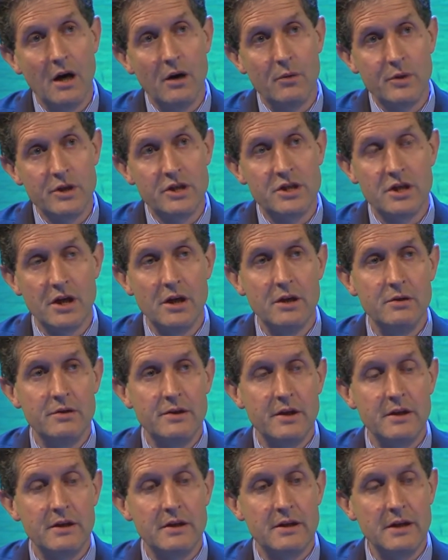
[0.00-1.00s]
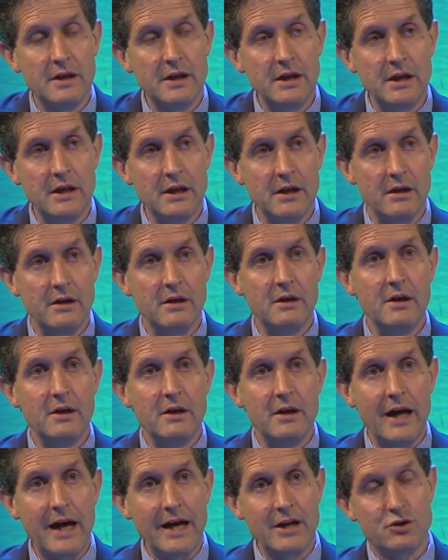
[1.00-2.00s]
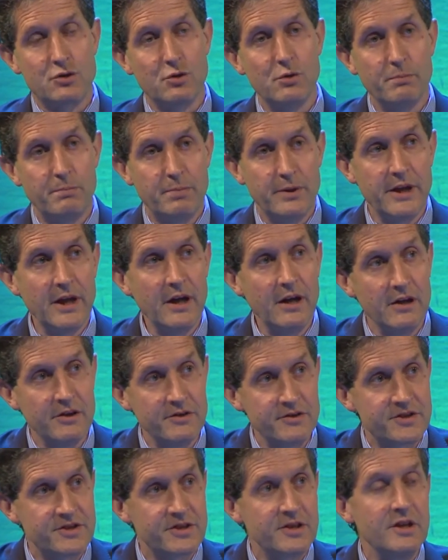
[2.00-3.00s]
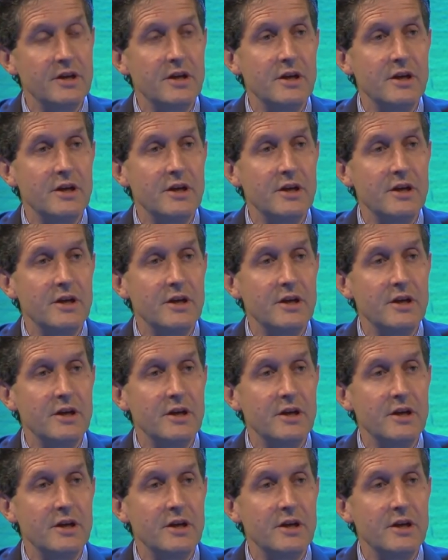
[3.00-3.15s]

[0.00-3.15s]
we showed that the actual plant